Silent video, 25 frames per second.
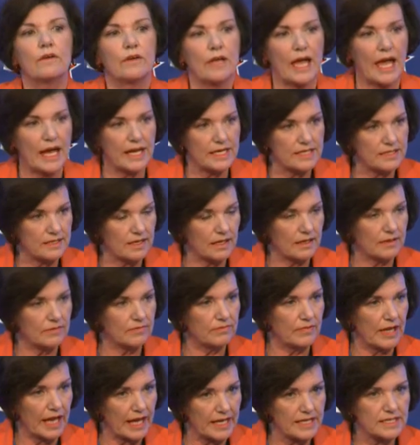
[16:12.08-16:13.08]
eight, um,
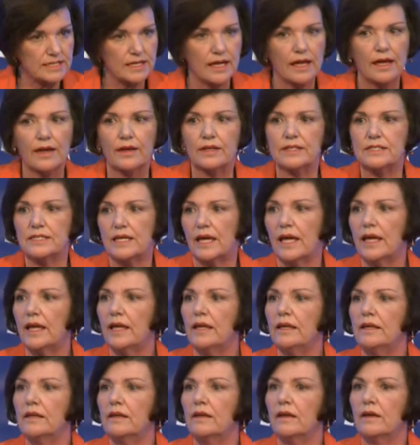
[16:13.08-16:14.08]
eight hour
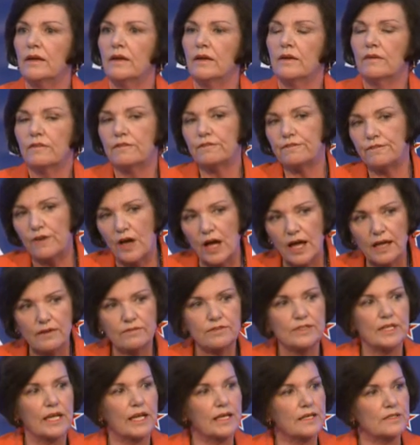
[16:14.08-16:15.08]
day,
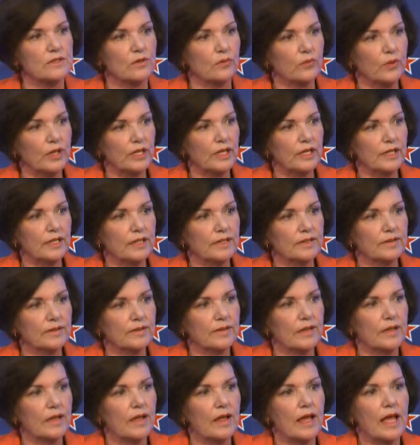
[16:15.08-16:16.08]
five days a week,
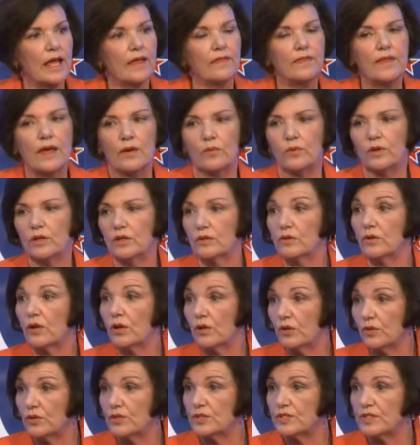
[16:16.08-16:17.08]
and that will
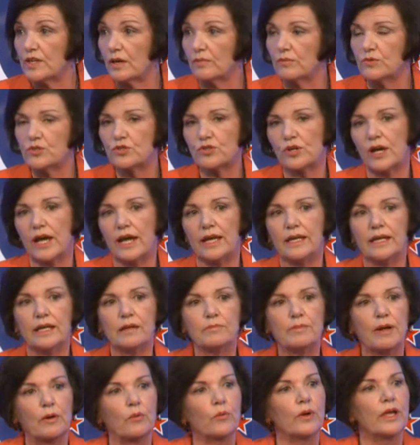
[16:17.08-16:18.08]
include some
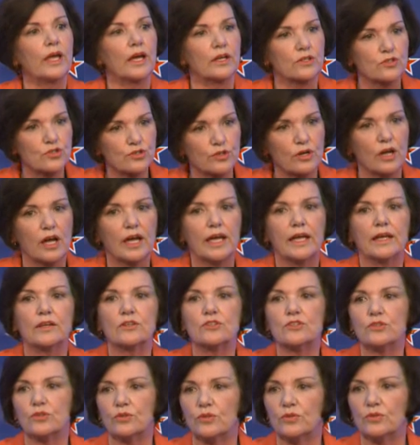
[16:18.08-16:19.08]
training, but we are trying
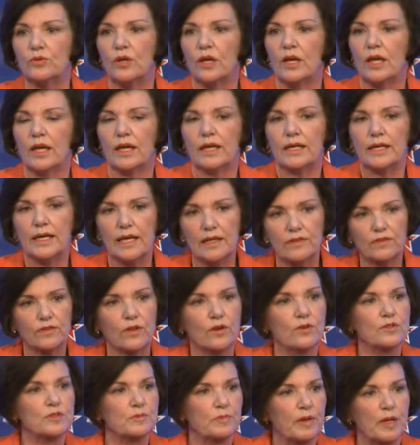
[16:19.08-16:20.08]
to get
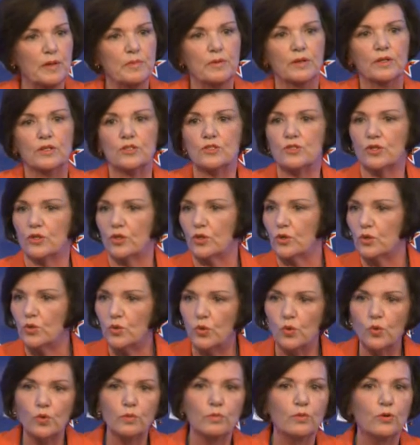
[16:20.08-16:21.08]
those people into the
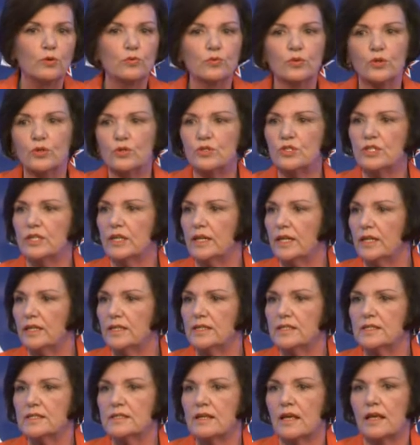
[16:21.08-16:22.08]
normal
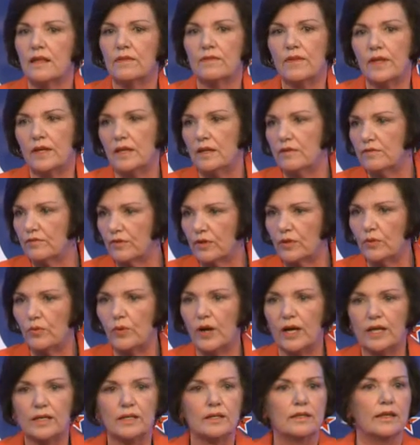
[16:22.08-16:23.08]
routines that
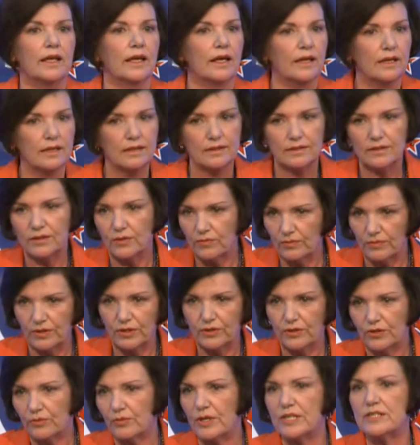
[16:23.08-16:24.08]
everyone in the,
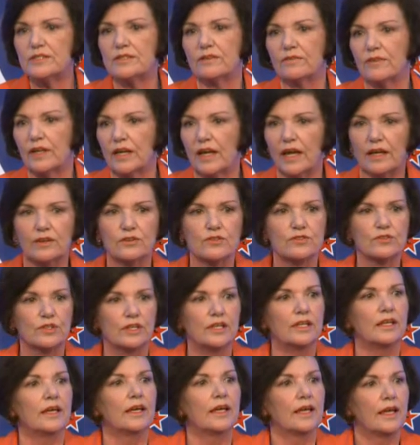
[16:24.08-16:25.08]
in the rest of the
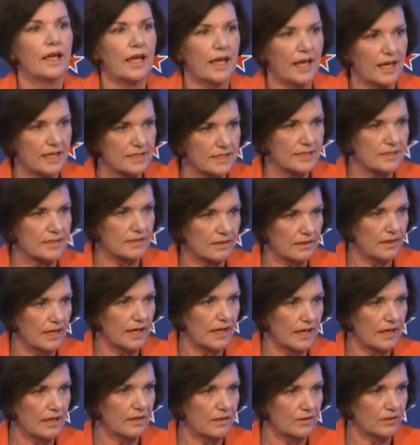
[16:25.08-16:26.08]
country has to,
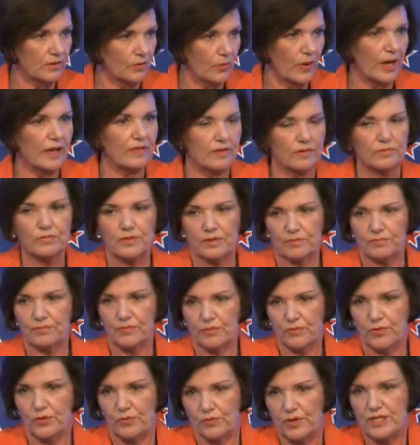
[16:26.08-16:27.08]
uh, the way that
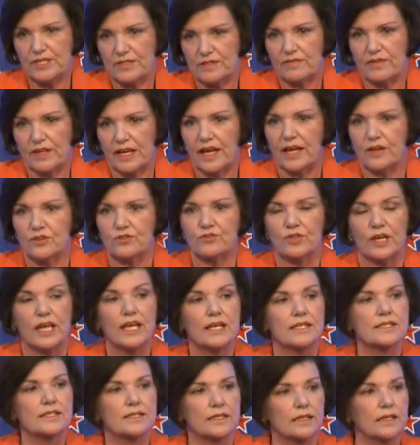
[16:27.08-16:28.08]
the rest of the country
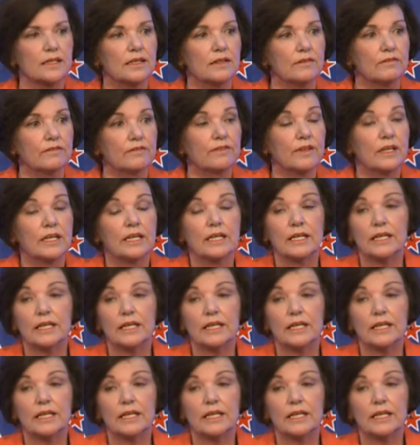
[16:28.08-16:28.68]
has to live.